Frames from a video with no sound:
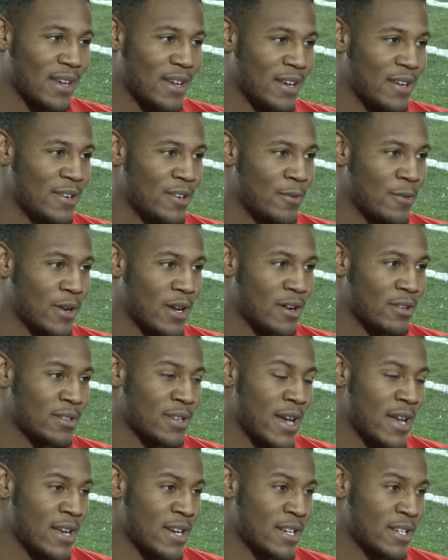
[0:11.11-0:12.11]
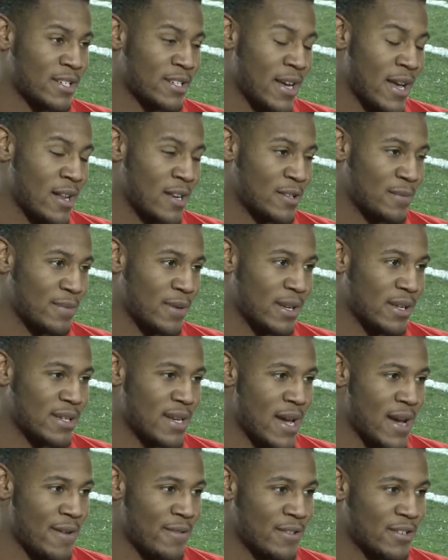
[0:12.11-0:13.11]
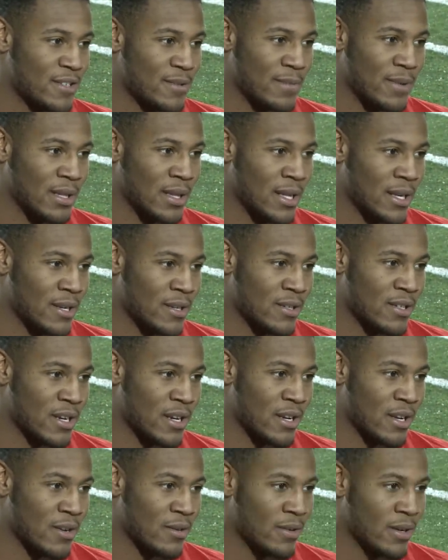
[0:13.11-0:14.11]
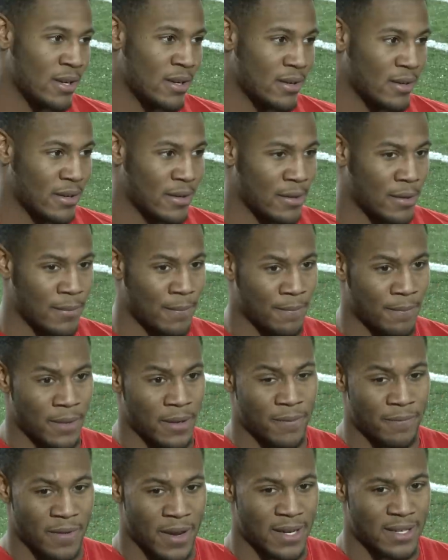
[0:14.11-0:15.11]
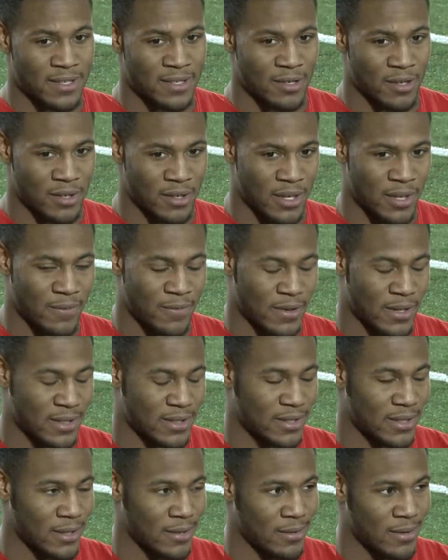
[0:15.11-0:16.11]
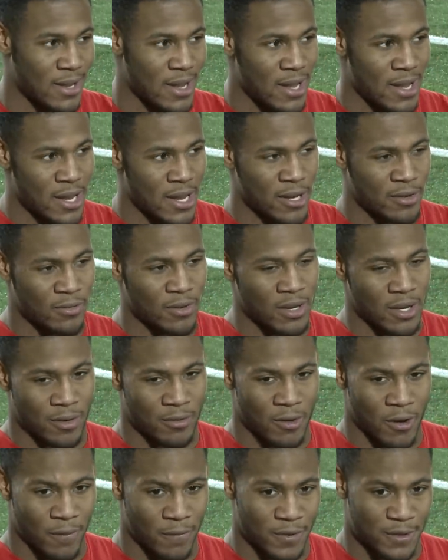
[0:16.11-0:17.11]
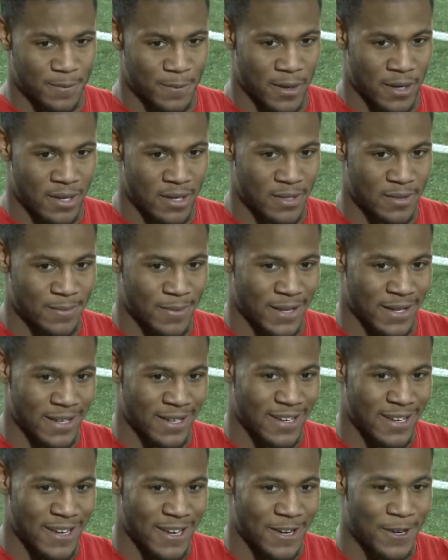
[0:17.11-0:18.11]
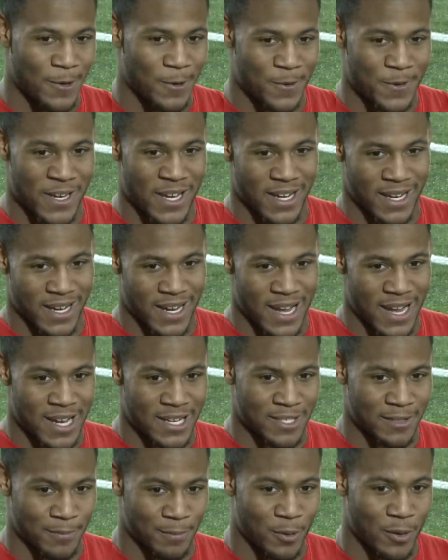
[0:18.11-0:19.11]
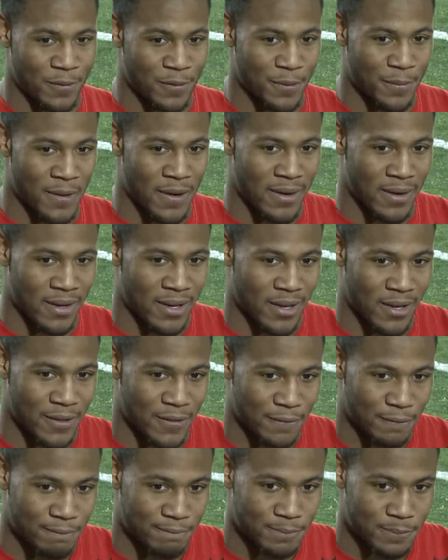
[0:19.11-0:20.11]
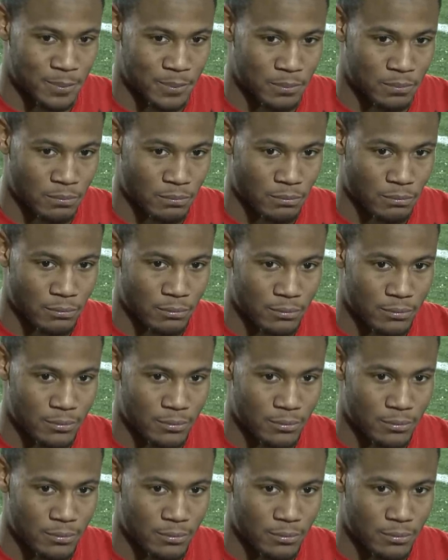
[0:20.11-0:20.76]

you know, what Coach Adams challenged me and Tyvis to be leaders in the unit and be faces on defense. So it's really a growth experience. But you know, we're young guys and more football to go. How do you think you